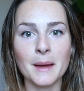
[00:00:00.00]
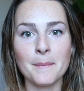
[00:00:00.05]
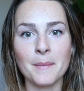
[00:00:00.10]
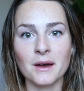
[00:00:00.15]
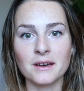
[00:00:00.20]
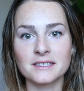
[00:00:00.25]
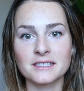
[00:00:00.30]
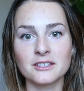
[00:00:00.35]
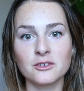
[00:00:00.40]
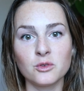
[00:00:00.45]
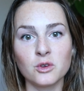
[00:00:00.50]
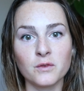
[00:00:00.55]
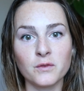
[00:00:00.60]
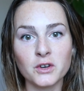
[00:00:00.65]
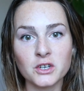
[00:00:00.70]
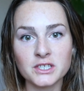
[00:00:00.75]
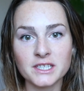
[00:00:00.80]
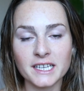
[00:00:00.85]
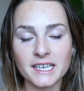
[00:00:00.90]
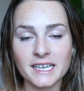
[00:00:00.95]
at Boston
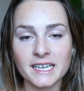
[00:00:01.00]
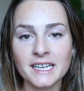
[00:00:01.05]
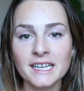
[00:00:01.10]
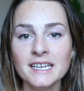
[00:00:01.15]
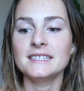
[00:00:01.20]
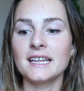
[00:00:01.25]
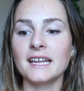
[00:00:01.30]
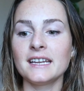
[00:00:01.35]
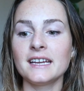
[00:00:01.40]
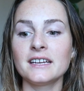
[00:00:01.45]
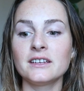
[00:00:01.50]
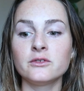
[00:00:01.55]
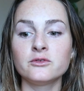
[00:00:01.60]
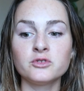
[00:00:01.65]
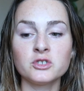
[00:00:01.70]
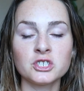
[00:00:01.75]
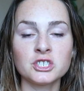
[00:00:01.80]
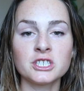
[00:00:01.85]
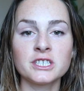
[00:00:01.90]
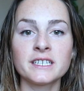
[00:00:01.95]
University studying
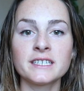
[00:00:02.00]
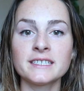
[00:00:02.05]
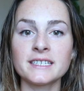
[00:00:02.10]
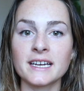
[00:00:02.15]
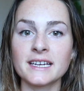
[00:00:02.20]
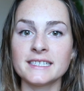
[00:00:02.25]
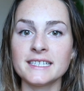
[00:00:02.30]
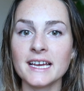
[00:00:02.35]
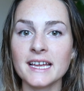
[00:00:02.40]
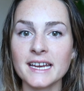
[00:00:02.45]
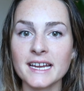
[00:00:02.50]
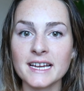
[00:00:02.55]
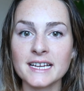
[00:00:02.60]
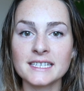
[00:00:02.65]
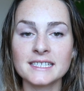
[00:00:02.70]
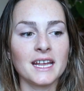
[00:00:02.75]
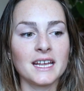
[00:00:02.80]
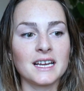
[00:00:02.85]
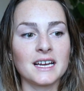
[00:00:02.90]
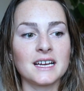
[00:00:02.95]
nutrition and
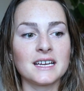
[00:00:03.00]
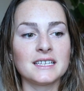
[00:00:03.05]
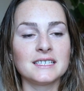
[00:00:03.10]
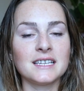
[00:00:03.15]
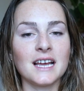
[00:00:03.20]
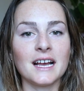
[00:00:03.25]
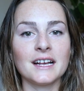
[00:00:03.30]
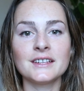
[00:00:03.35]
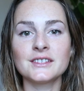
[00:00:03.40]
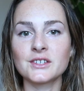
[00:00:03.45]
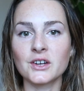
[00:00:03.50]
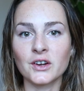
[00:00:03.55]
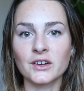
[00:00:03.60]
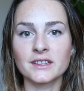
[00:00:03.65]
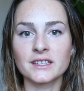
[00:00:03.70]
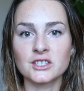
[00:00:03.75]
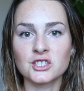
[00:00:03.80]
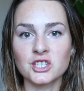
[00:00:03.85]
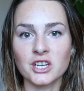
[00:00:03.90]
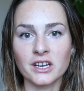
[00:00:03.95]
dietetics, and I started
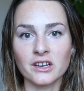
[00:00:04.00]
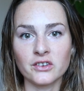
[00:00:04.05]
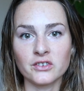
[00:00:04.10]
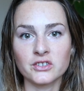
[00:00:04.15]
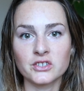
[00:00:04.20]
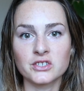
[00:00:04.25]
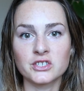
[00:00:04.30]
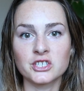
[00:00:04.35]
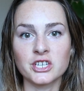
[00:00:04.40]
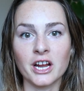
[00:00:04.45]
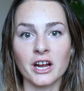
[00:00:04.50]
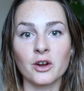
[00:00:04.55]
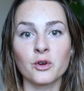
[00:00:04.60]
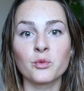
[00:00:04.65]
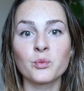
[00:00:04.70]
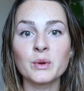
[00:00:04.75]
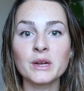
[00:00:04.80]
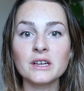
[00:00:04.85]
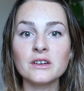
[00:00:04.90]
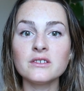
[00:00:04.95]
this channel to share
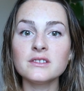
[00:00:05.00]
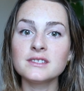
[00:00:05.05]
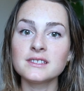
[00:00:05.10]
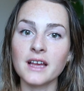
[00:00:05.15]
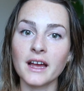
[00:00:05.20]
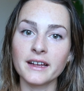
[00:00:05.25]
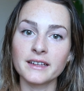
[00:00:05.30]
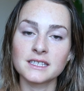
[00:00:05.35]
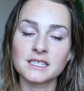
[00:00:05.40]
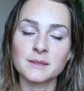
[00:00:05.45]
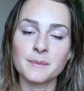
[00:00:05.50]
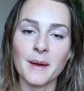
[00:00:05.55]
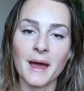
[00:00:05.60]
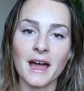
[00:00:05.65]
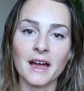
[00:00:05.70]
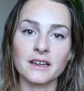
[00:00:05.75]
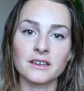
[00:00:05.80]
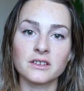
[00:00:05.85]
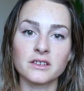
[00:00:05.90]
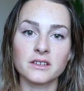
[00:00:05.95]
real
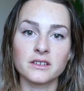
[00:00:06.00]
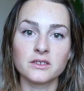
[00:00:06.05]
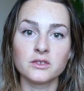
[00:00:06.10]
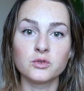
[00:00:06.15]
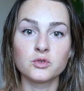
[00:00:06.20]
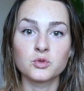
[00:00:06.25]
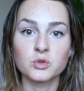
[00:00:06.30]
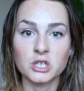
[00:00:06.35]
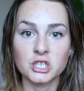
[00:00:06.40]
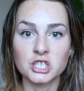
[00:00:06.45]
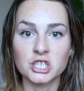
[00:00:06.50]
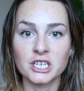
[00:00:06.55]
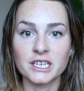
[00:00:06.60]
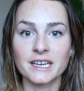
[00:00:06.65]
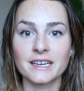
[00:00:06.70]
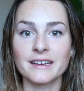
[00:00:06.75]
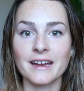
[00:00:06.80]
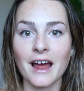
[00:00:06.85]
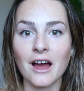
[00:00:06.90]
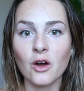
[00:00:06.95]
science-backed nutrition
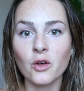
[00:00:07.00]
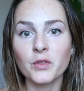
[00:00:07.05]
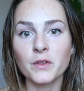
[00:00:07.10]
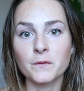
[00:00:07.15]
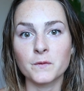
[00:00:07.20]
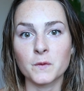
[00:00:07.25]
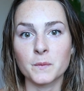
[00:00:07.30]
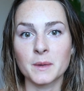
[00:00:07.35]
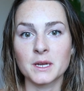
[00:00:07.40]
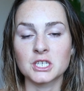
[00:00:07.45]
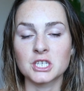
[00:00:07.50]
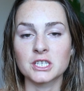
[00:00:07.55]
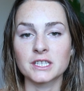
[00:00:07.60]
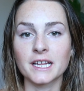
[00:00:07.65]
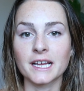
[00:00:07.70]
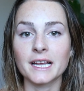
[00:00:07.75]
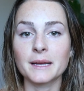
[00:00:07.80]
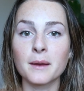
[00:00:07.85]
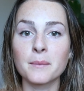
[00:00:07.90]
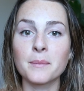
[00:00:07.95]
and health information
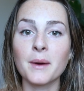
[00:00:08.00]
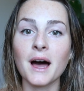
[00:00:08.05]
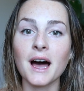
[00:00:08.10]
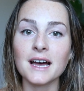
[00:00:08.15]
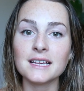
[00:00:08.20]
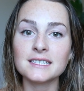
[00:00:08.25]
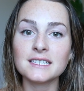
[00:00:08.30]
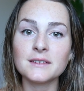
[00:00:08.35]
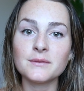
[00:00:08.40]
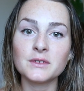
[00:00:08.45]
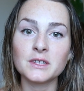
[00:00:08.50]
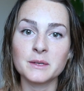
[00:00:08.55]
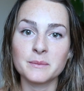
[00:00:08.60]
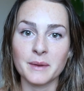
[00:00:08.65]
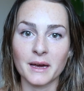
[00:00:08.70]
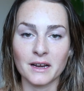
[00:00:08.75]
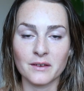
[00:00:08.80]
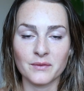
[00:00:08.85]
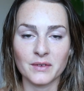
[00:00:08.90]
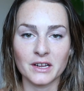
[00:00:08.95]
that can positively
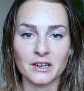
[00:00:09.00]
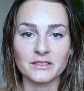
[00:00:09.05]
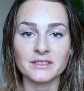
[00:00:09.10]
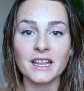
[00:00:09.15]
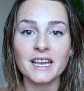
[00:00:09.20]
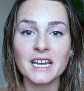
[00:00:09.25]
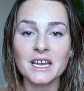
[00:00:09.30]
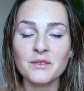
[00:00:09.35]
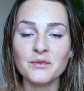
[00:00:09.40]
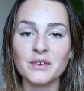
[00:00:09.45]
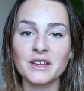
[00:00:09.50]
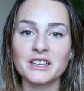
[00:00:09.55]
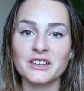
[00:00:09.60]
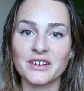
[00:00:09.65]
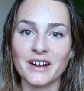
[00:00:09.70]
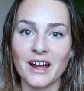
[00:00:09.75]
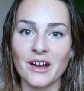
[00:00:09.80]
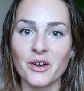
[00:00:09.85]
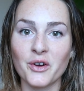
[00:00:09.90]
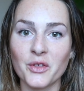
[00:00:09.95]
benefit your life and
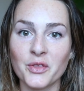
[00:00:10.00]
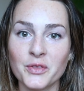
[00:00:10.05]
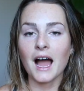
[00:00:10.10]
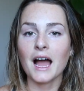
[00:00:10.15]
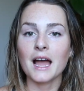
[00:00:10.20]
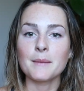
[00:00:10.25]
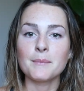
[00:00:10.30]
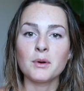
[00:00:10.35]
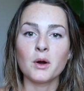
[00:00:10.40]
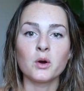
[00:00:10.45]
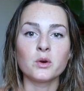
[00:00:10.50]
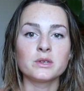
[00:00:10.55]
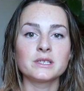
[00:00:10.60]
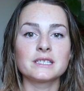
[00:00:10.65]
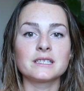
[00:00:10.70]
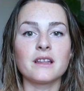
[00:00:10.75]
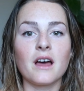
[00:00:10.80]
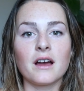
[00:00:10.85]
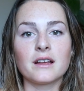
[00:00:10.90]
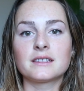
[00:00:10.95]
your health. I
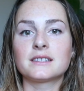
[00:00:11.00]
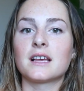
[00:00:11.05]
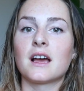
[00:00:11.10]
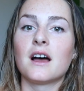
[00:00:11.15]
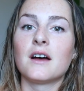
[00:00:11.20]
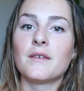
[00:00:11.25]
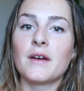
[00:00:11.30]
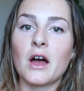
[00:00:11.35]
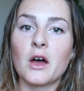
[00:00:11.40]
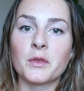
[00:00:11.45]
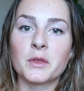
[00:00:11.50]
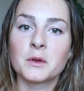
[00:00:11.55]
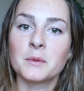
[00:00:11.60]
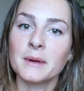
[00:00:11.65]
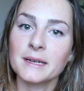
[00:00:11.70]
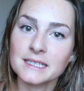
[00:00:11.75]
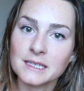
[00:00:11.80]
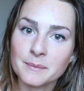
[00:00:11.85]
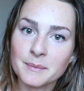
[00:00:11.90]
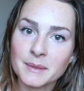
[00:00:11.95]
post lots of healthy
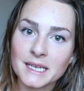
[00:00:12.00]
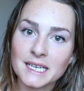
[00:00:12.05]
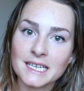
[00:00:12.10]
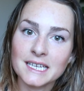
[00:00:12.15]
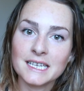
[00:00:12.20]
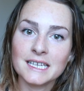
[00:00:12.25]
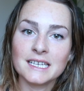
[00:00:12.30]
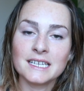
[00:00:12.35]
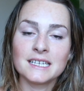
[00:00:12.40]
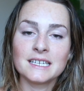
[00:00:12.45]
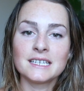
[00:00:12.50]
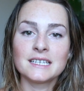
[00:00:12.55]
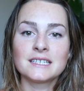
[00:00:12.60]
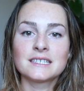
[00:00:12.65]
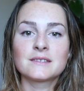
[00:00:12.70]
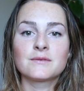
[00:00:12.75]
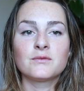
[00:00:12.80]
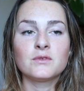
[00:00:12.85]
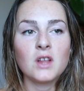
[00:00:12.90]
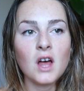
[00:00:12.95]

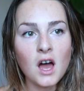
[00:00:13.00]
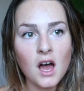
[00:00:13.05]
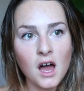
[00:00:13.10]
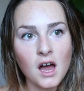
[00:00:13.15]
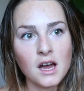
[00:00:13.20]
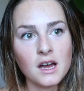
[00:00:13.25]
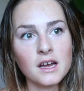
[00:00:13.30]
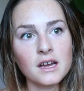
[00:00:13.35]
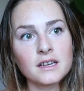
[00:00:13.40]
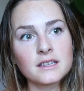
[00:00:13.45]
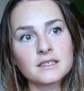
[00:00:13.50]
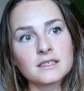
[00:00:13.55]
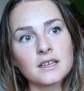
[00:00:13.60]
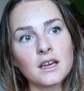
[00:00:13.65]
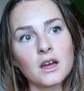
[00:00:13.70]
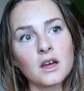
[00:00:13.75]
recipes, vlogs,